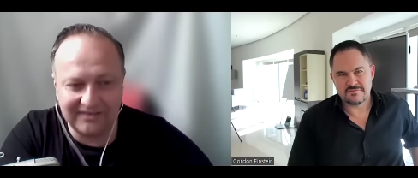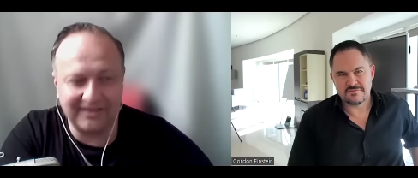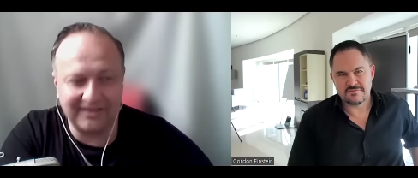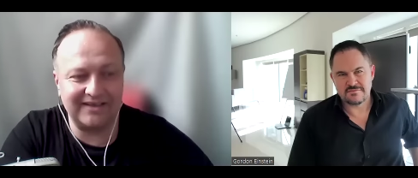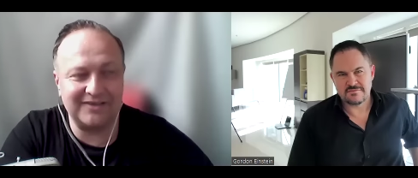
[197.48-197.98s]
Speaker 1: in
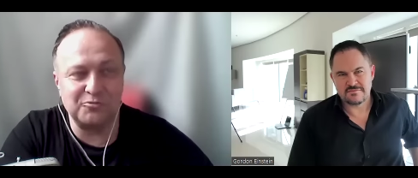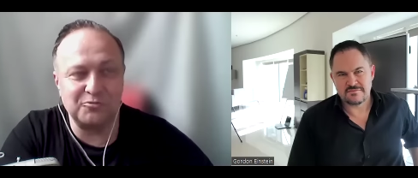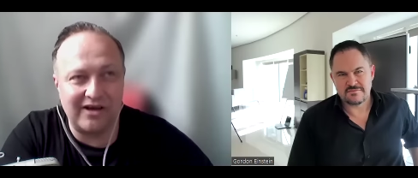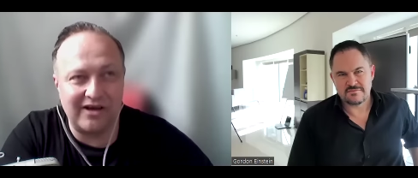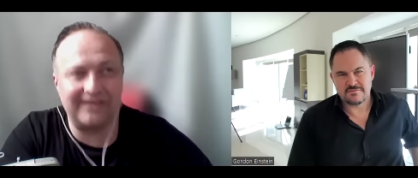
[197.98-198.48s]
in
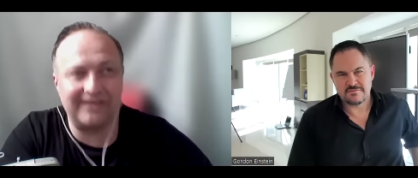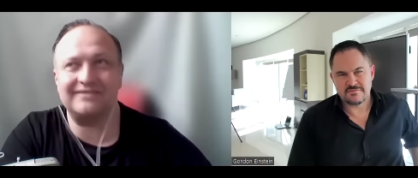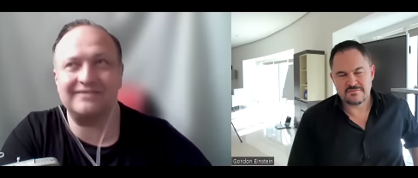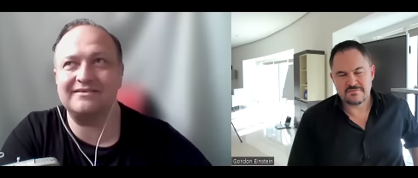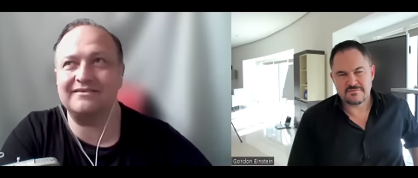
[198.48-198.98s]
Dubai
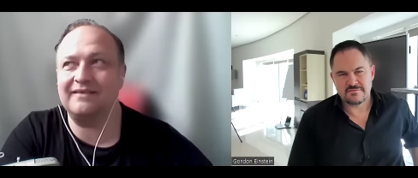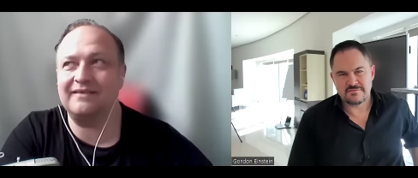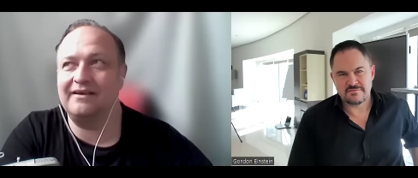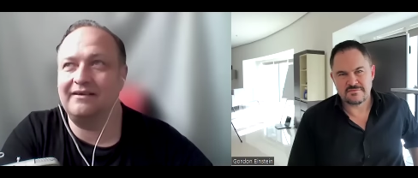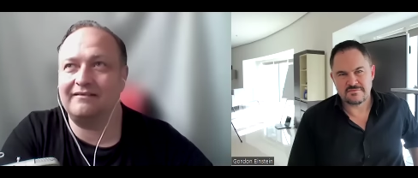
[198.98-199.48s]
and uh,
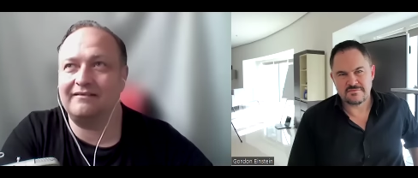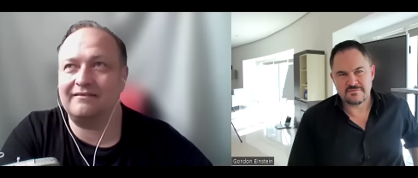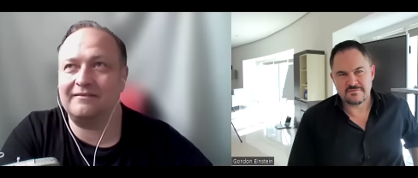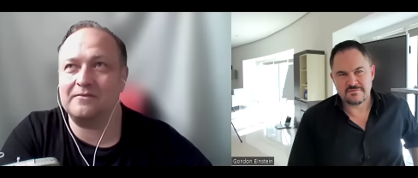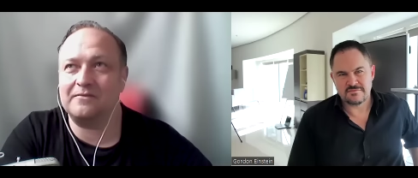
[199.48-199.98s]

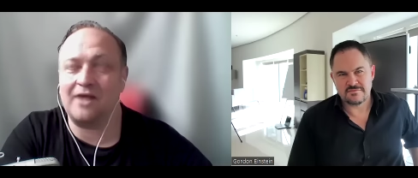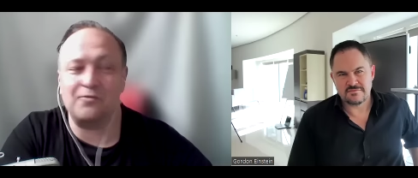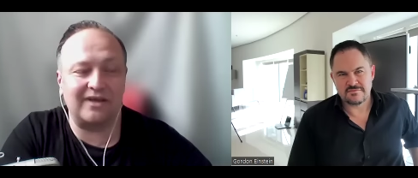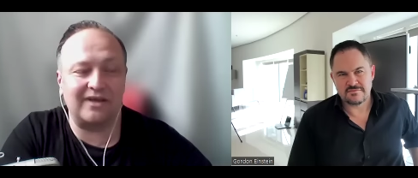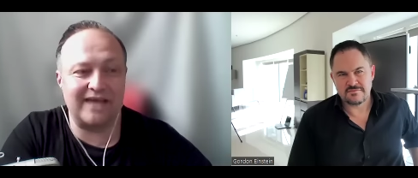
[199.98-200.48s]
uh, I would
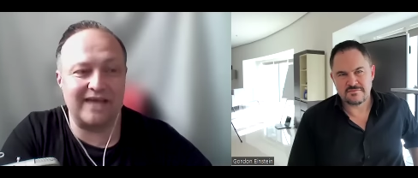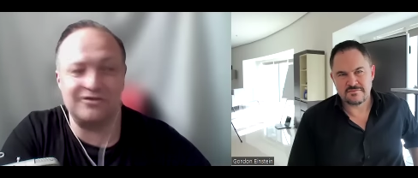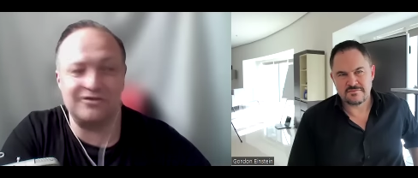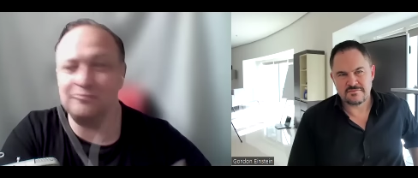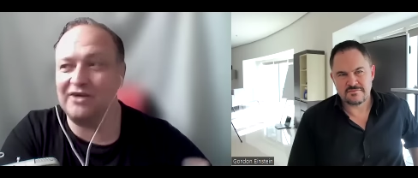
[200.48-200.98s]
like
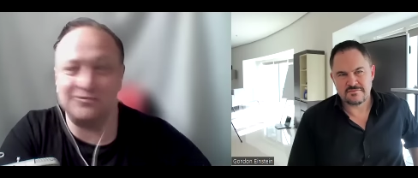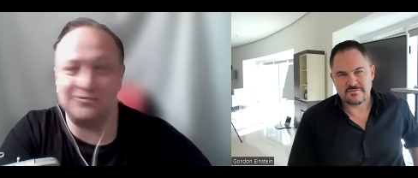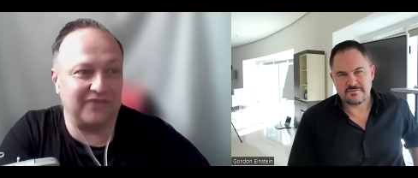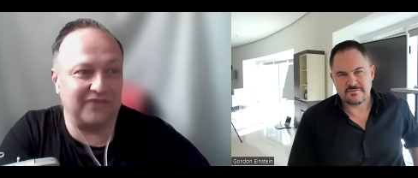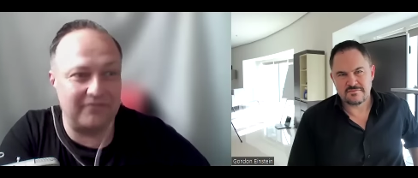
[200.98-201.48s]
everybody to
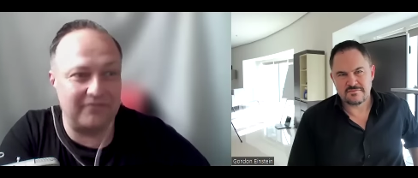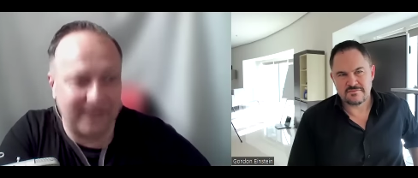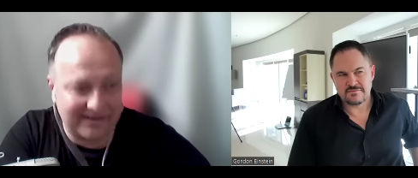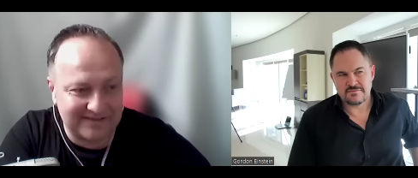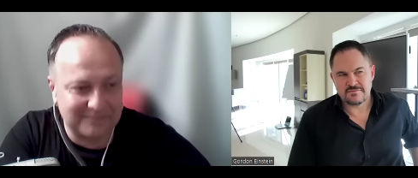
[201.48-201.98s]
feel
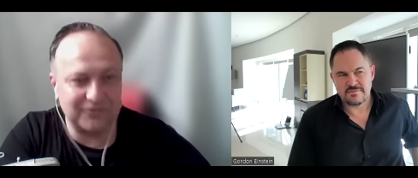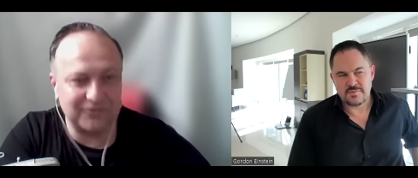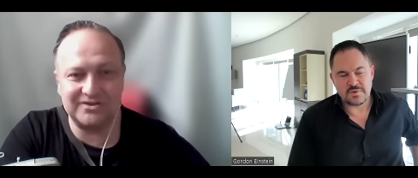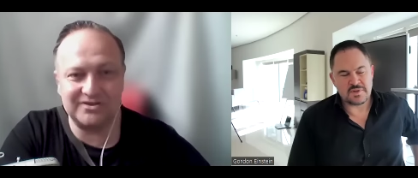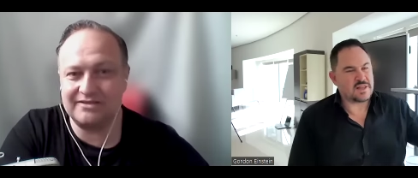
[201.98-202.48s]
that
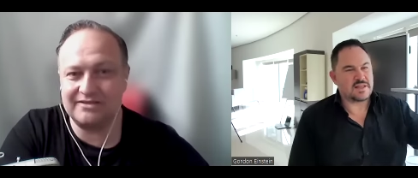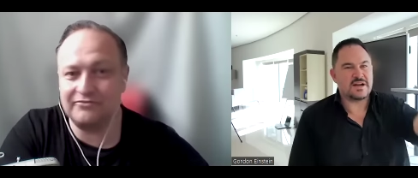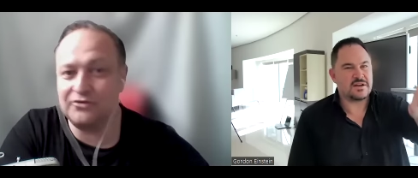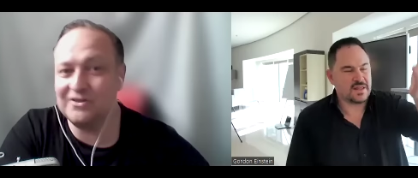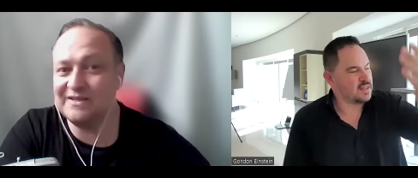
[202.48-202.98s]
because. Well,
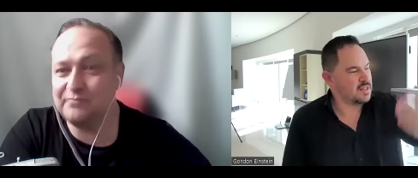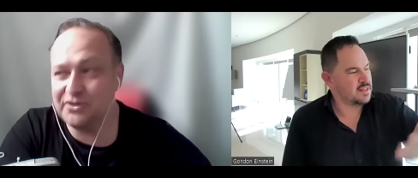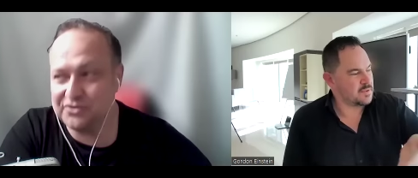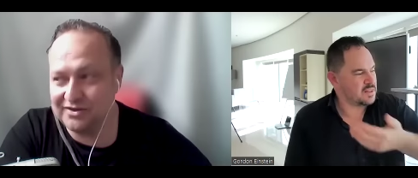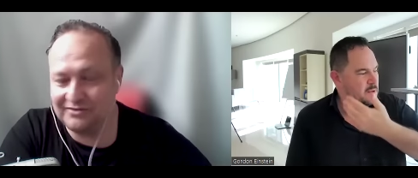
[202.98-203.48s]
here, let,
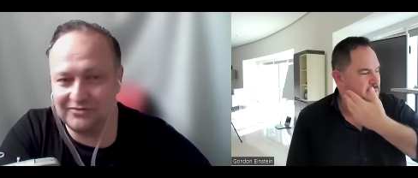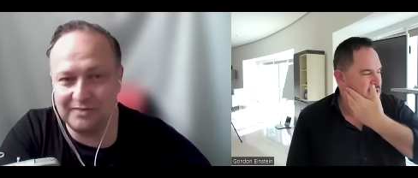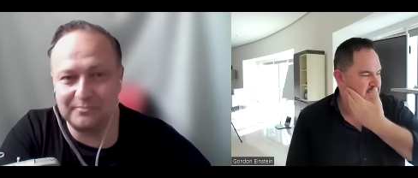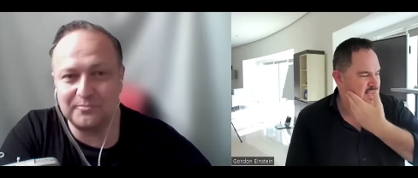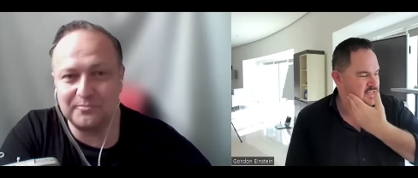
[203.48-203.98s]
let, me
Speaker 2: let me
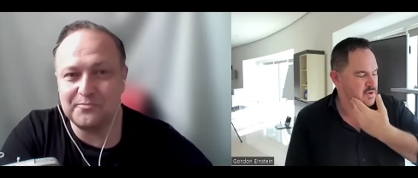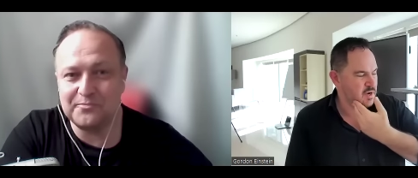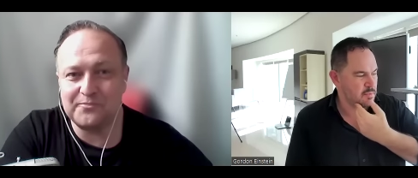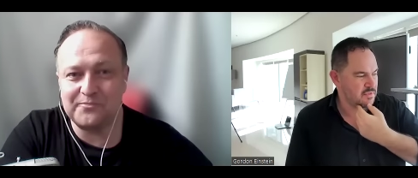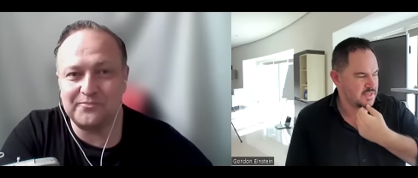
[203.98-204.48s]
just ask you a
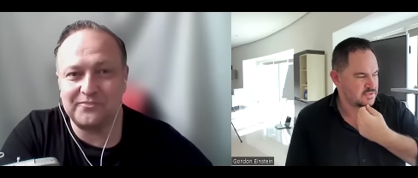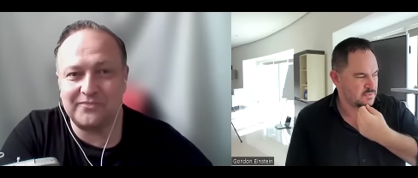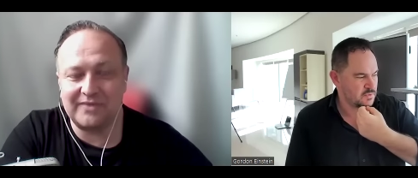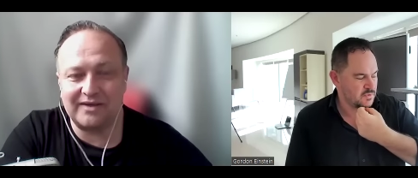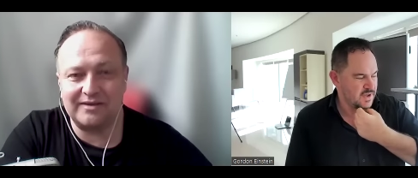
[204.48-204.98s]
couple things
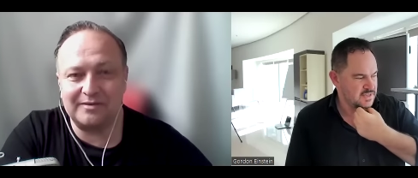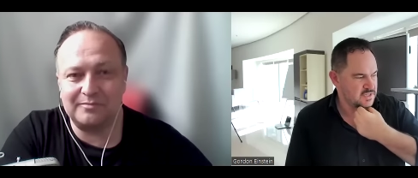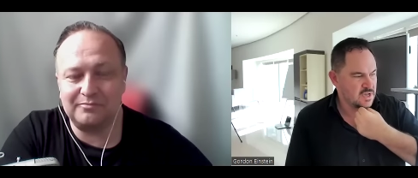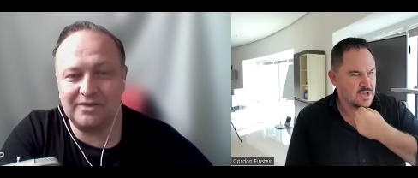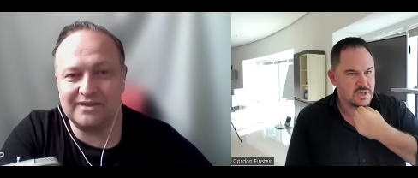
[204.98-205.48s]
real
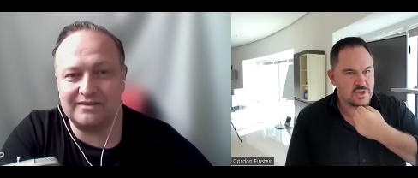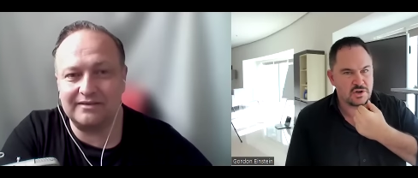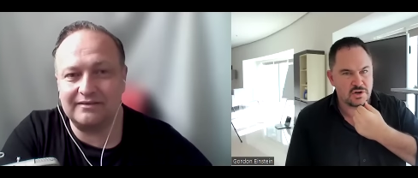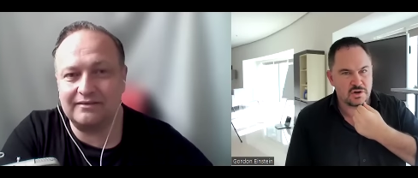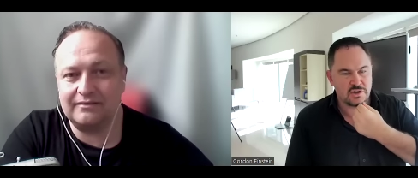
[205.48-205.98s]
fast. You,
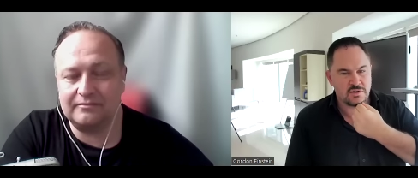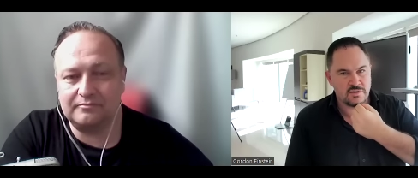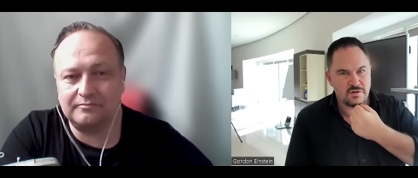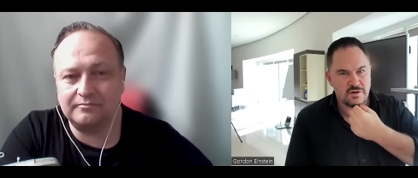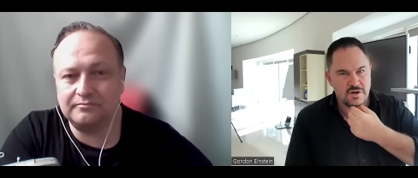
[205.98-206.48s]
you're
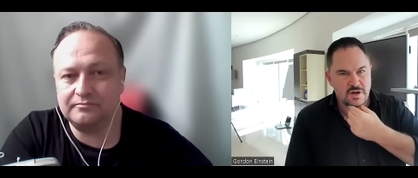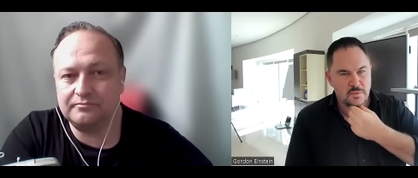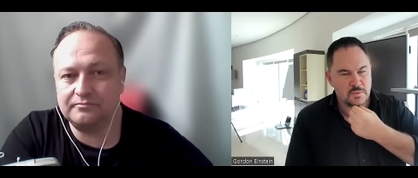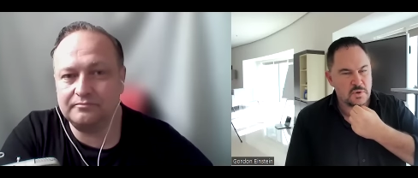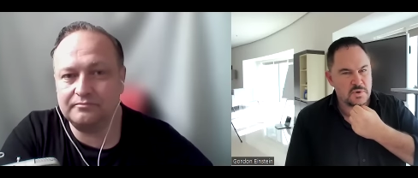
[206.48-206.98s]
you're
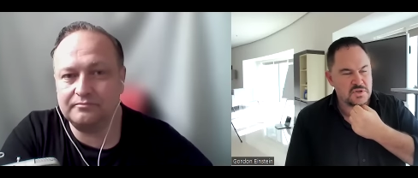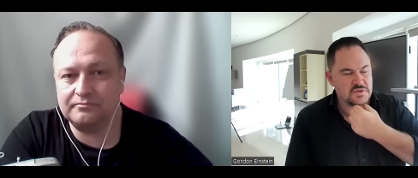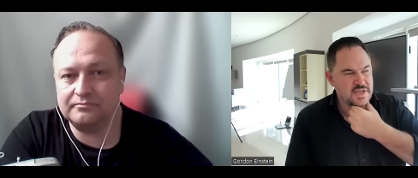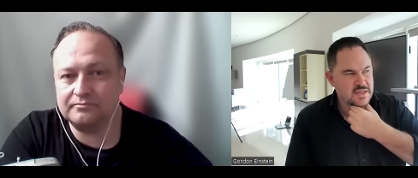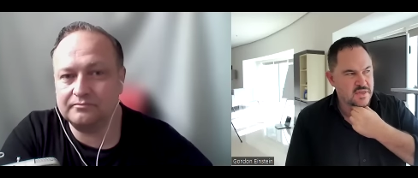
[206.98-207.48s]
would would you
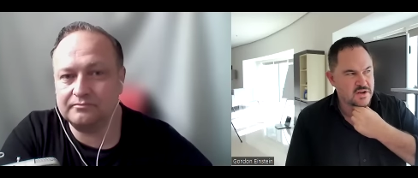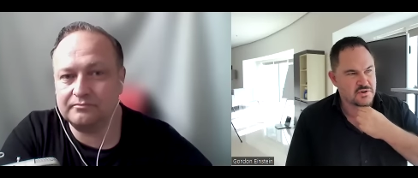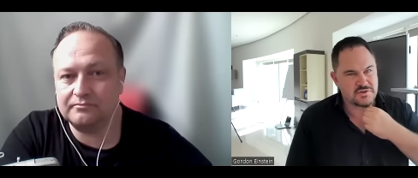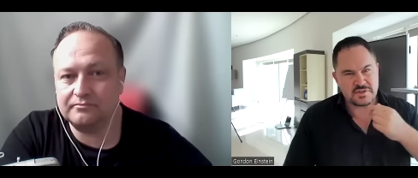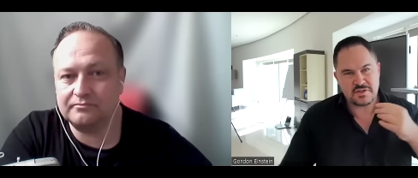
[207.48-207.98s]
say that
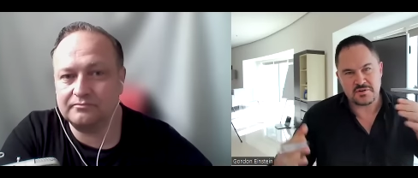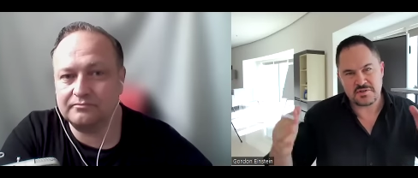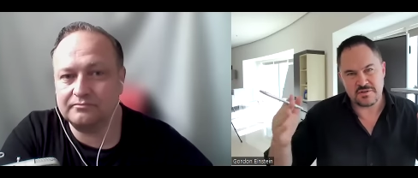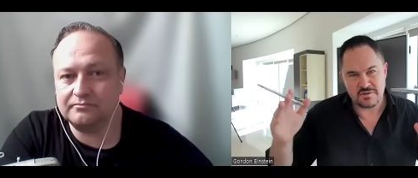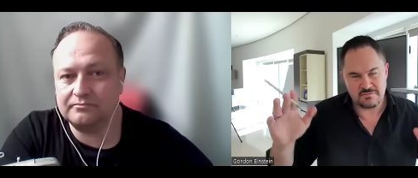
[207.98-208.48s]
you're you're
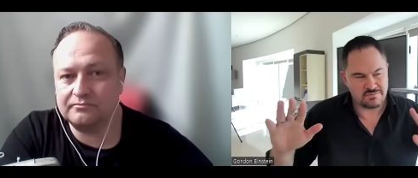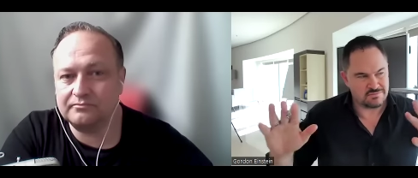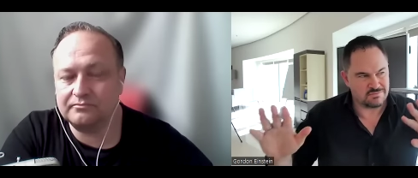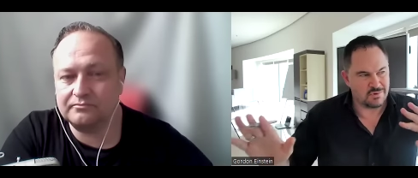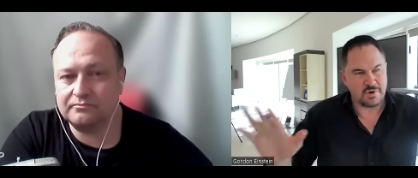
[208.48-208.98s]

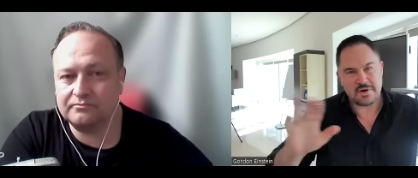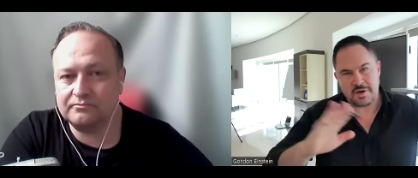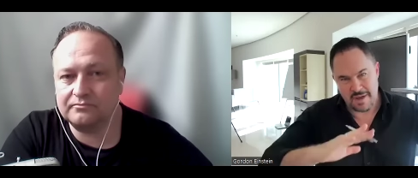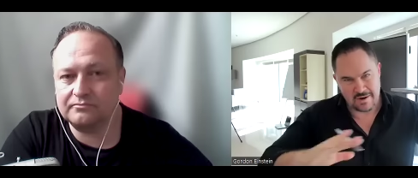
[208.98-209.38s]
we'll go into your